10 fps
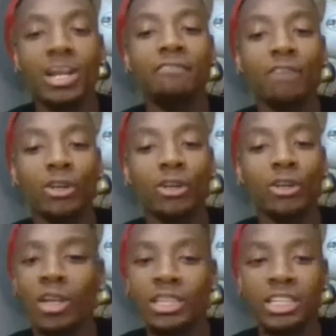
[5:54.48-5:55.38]
is when I first
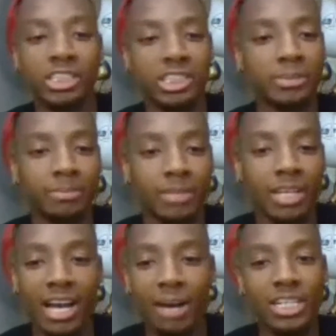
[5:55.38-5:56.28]
walked in the gym.
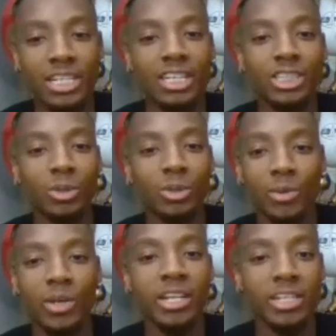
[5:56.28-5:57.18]
I was
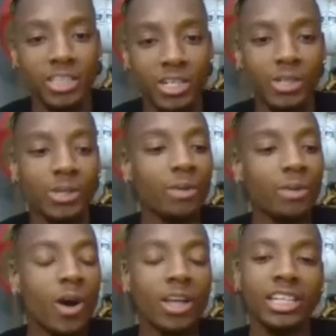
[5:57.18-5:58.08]
21 years old
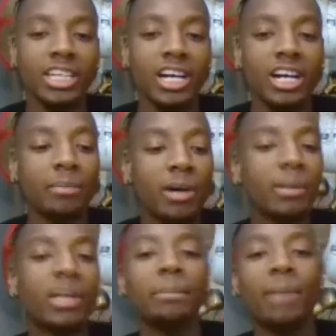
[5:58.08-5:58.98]
and walked into
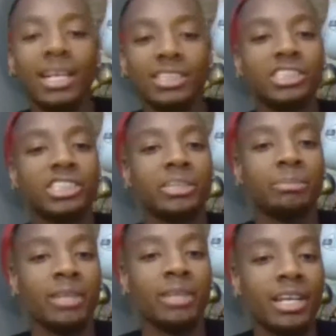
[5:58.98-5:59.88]
Uppercut Boxing
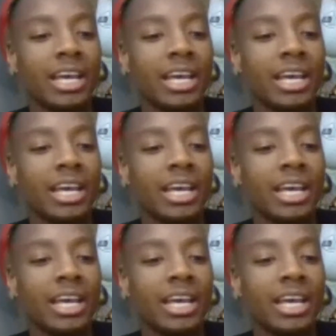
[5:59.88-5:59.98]
Gym,